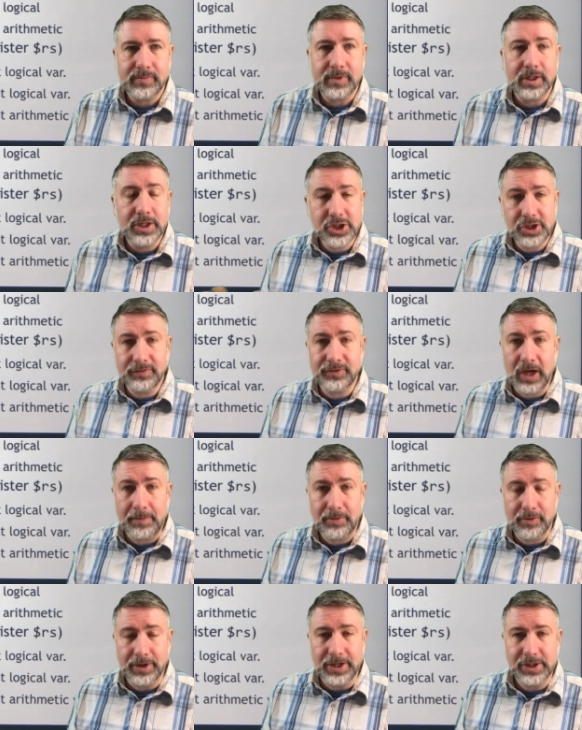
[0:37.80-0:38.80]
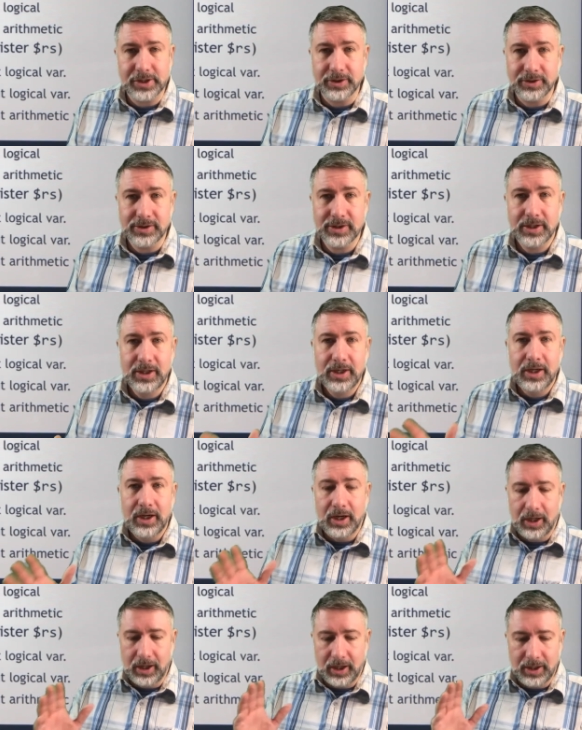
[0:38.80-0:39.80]
Shift operations
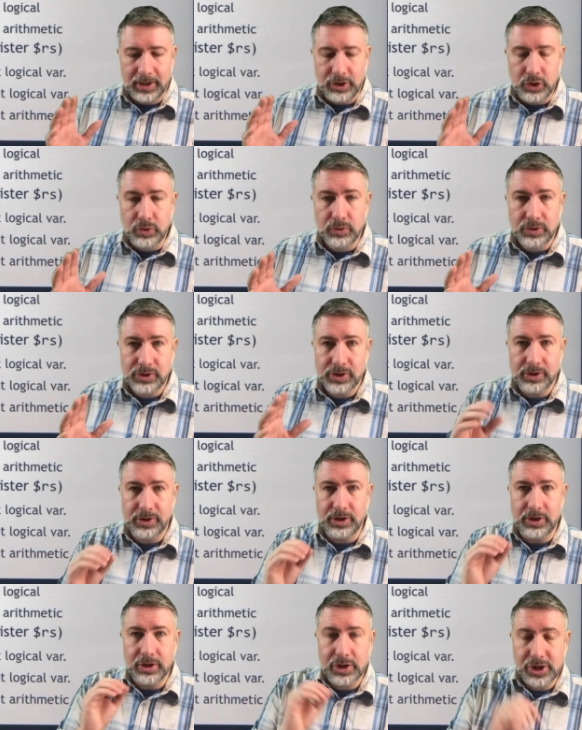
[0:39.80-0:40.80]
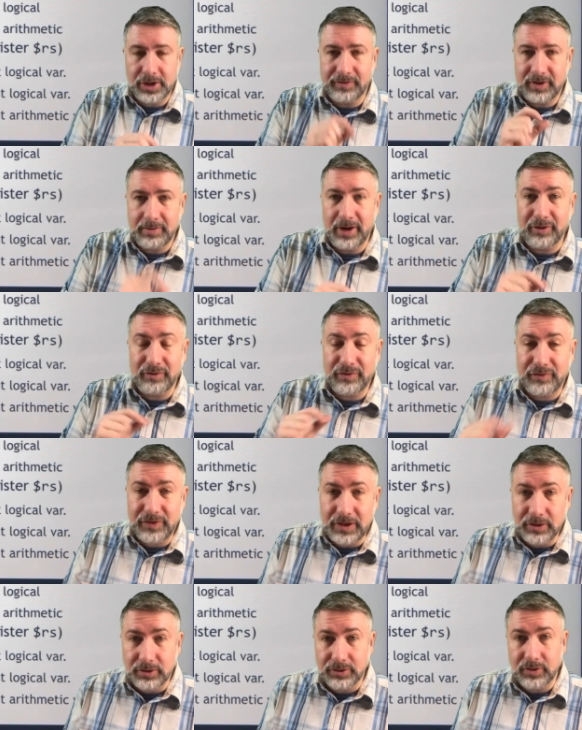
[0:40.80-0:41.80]
use the shift amount
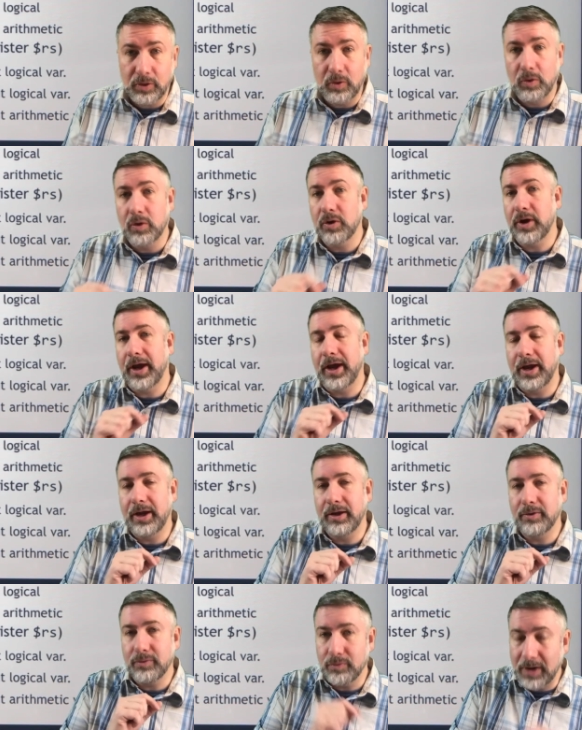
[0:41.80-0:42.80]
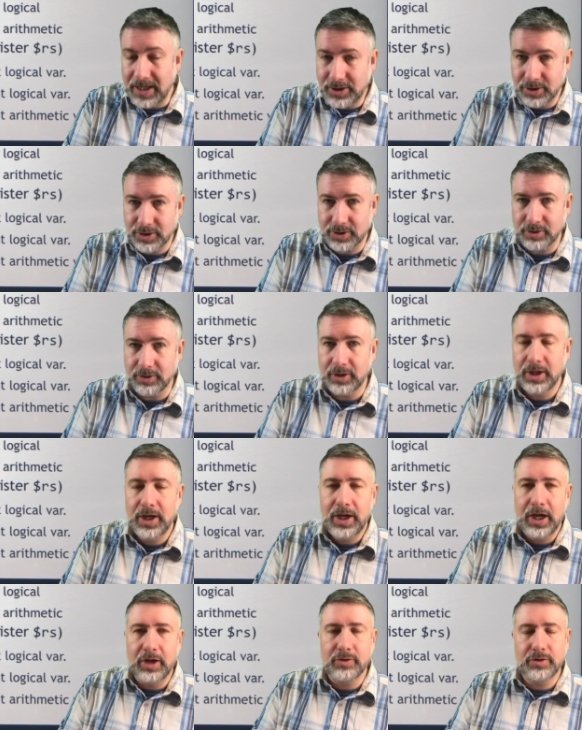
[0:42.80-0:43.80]
field or a register
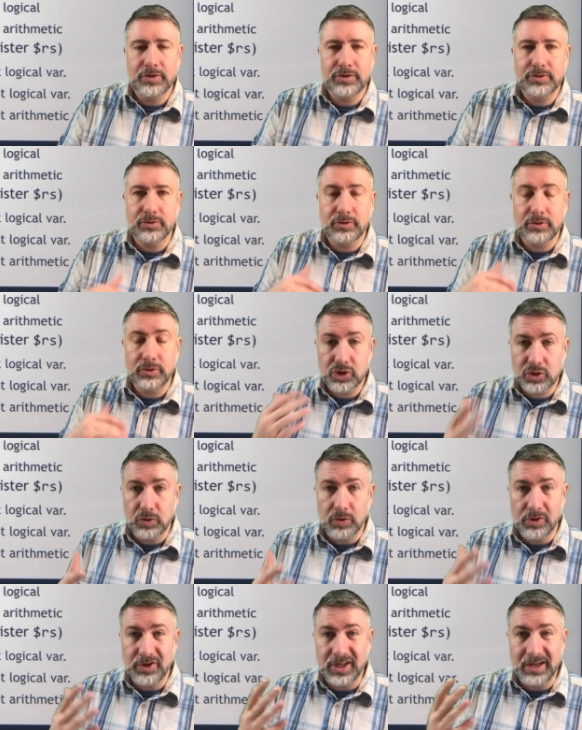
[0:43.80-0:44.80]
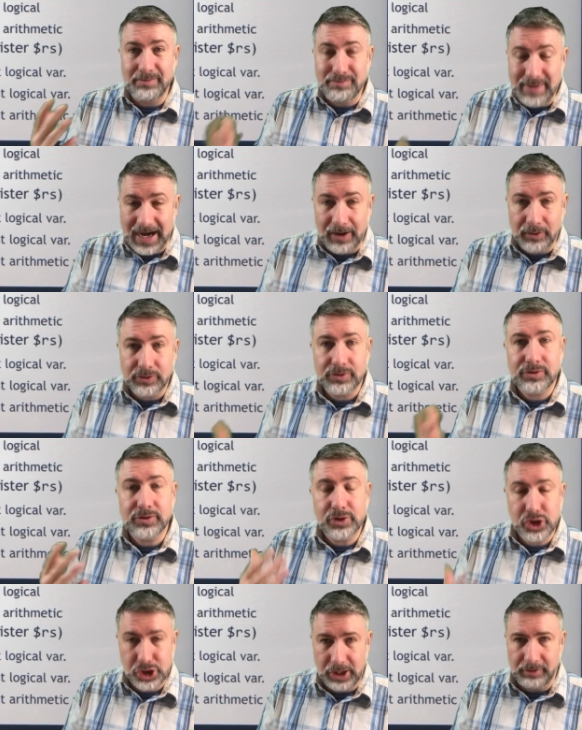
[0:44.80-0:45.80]
in order to store the amount
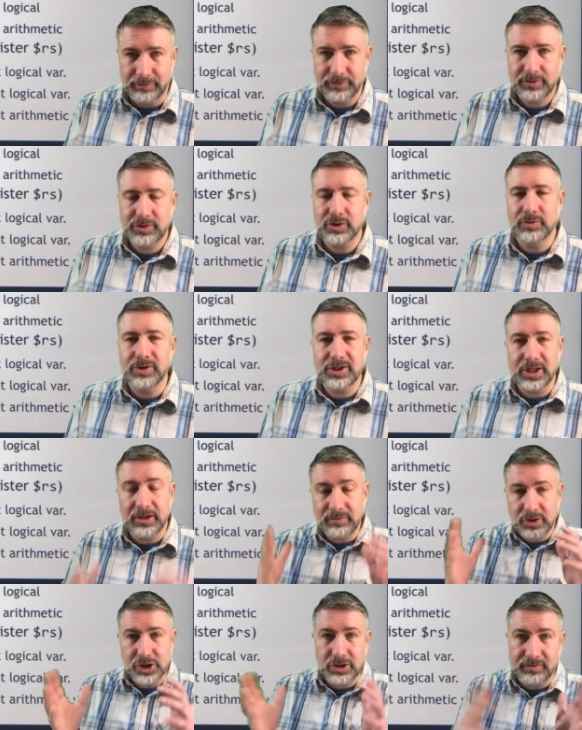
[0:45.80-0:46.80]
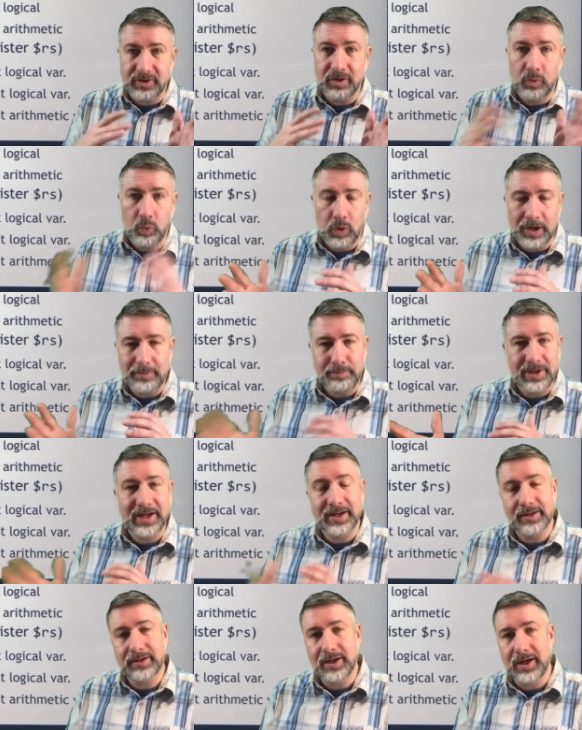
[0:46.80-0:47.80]
to shift. So instead of just shifting one bit
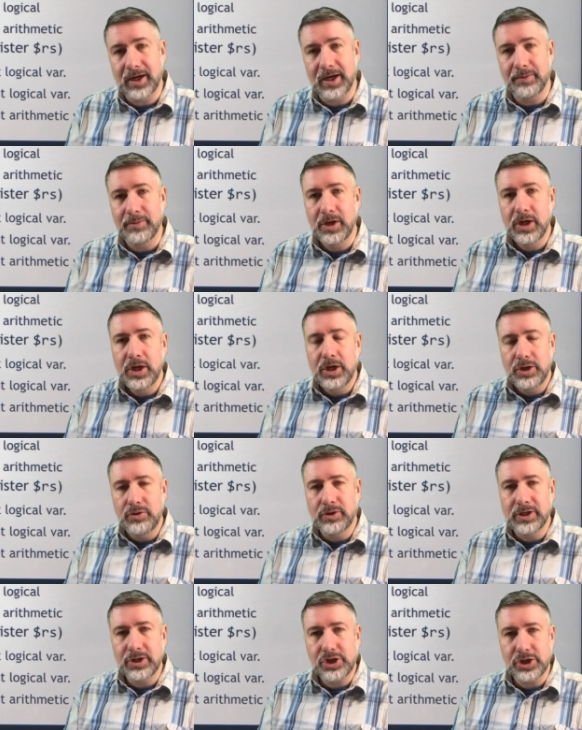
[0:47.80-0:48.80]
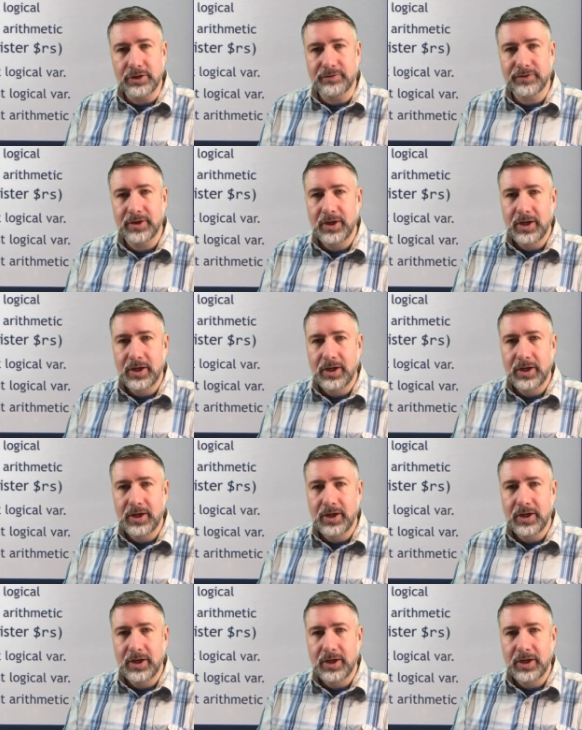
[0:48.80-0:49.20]
at a time, you can shift